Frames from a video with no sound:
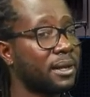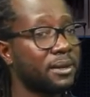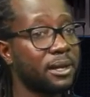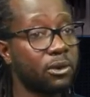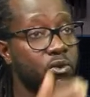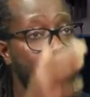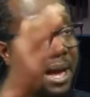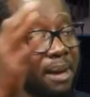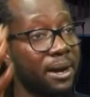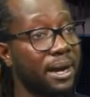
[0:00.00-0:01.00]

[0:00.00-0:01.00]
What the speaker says: The group ABBA.